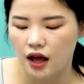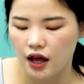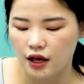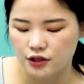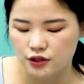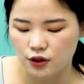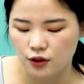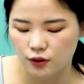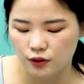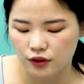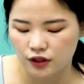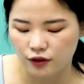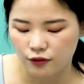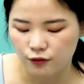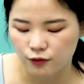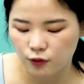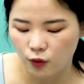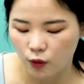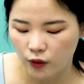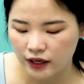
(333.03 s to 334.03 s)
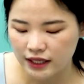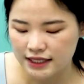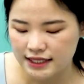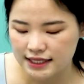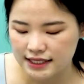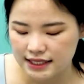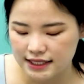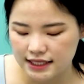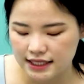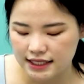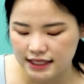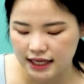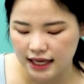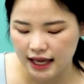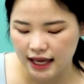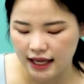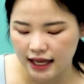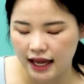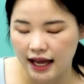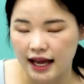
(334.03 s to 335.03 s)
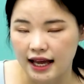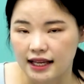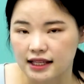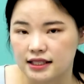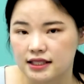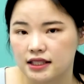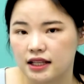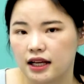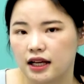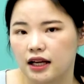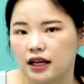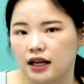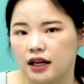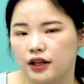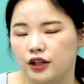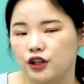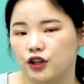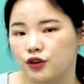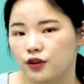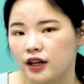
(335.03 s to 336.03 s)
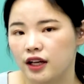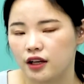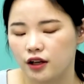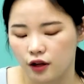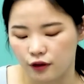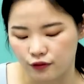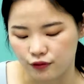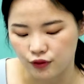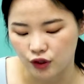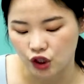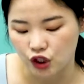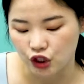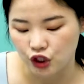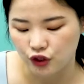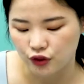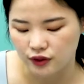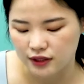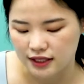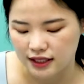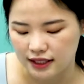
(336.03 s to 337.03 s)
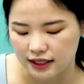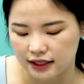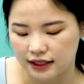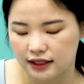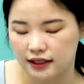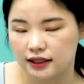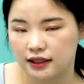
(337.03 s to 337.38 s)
So the force has the unit of Newton,